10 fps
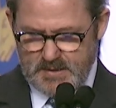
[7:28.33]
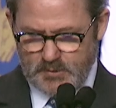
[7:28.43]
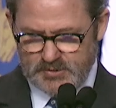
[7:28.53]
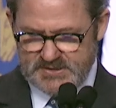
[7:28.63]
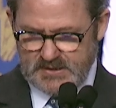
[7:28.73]

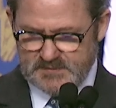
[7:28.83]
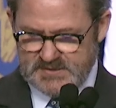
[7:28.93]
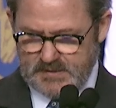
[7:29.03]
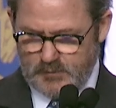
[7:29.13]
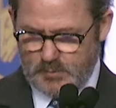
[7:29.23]
boasting of
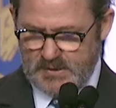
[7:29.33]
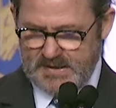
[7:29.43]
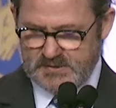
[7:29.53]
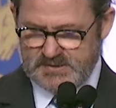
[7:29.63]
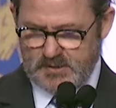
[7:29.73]
several
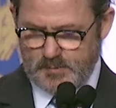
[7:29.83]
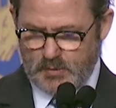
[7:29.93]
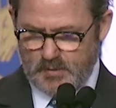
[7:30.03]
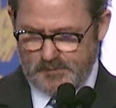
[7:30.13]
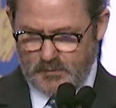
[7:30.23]
brands in our
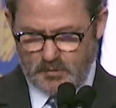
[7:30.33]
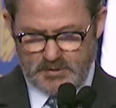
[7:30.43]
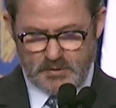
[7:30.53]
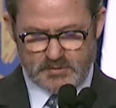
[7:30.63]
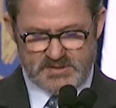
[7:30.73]

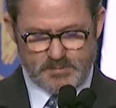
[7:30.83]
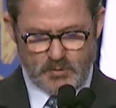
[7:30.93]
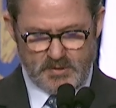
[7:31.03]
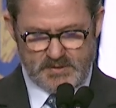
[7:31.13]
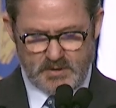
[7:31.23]
portfolio,
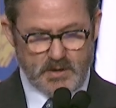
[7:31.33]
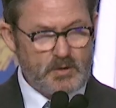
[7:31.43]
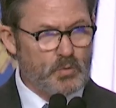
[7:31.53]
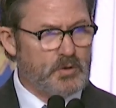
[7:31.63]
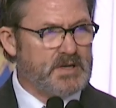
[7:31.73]
supporting the
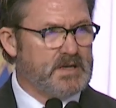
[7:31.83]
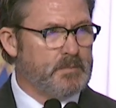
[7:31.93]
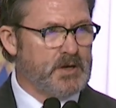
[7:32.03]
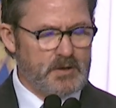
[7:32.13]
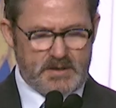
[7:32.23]
hard-working
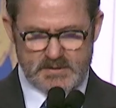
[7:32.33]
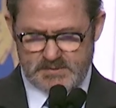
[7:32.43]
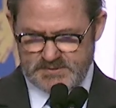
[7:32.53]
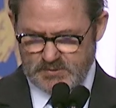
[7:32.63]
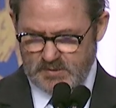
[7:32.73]

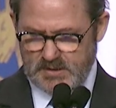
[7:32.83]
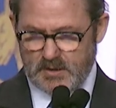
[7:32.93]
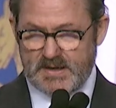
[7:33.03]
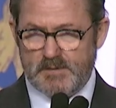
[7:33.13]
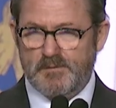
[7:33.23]
Americans who
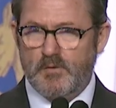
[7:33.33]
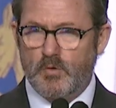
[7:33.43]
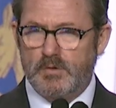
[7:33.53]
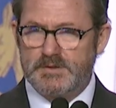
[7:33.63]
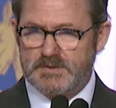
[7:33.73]
carry
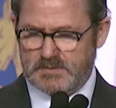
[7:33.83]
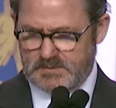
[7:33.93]
M4s,